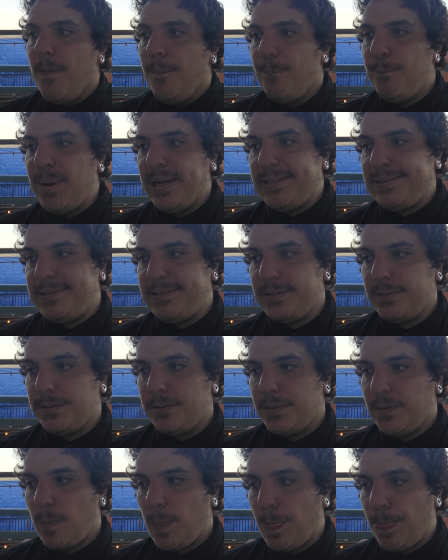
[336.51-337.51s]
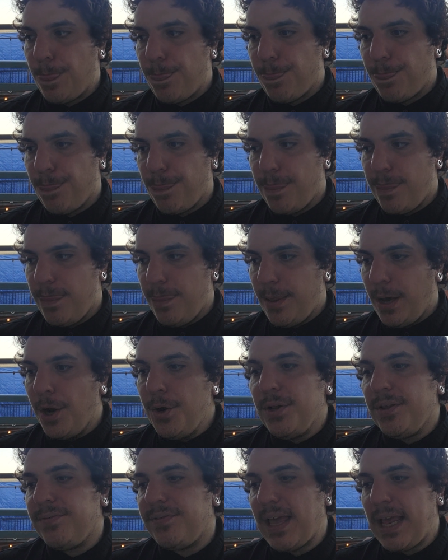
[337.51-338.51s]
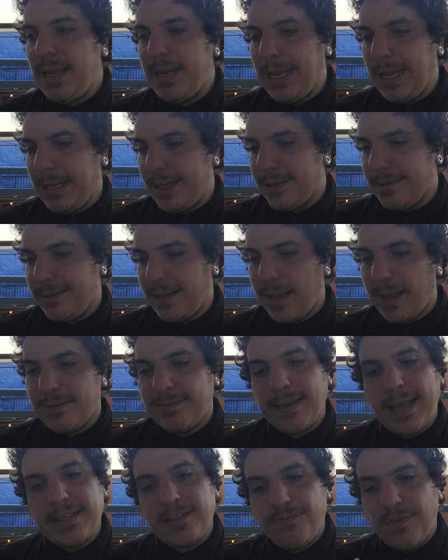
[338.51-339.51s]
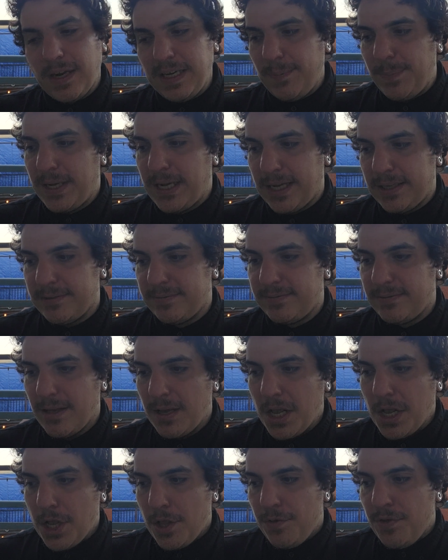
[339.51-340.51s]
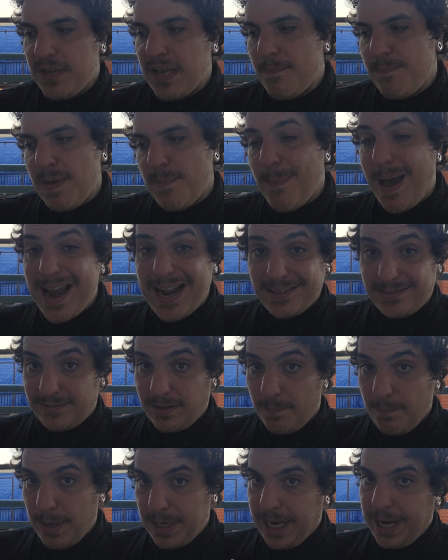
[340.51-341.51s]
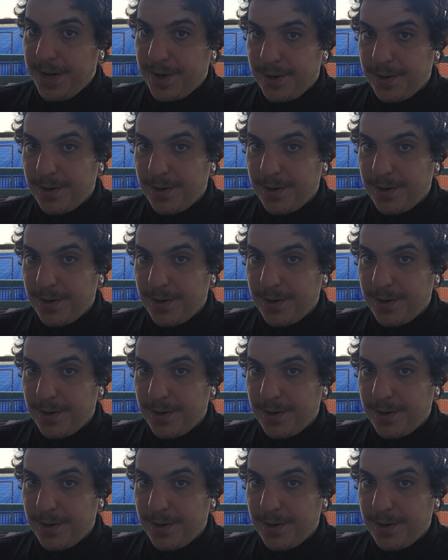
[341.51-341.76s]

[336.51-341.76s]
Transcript: But understanding, it's funny because you can be mad at somebody